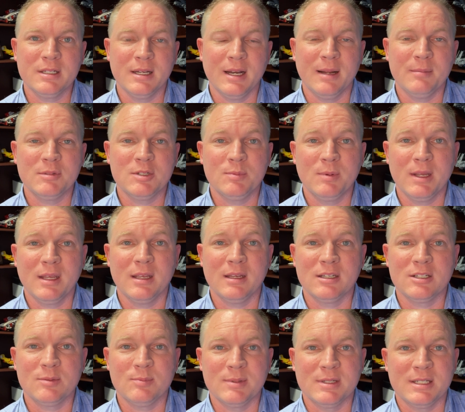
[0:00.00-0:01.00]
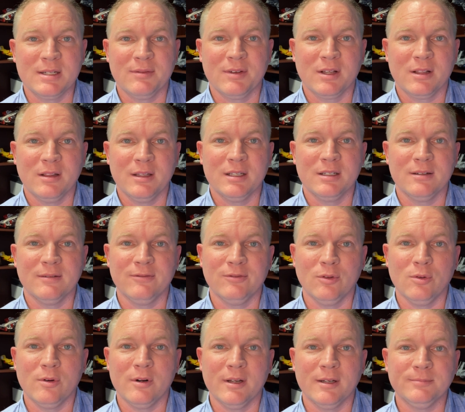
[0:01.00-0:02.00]
and I'm speaking specifically to
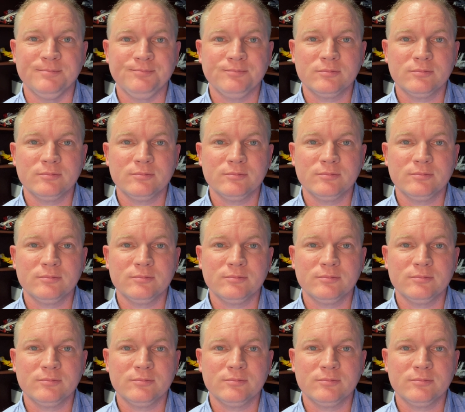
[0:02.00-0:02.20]
Florida,